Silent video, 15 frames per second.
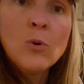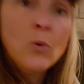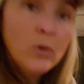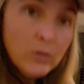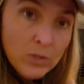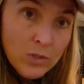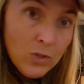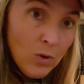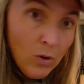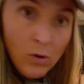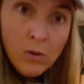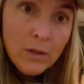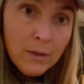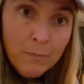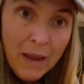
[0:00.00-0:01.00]
or
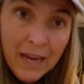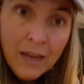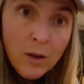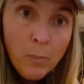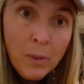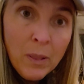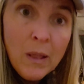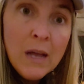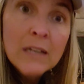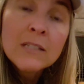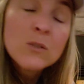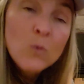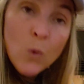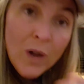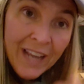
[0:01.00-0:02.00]
circle and make it a
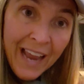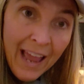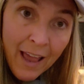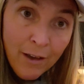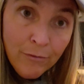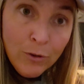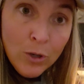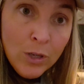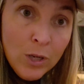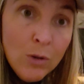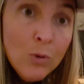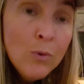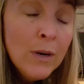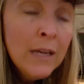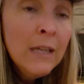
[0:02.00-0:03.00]
plus, whatever
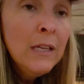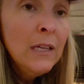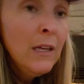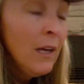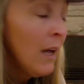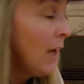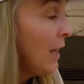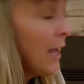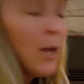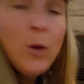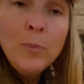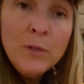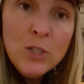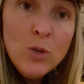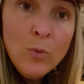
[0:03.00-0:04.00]
you
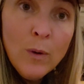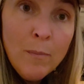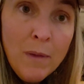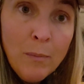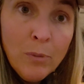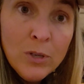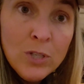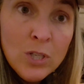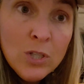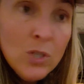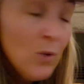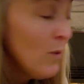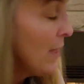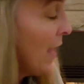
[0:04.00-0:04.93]
helps you remember to do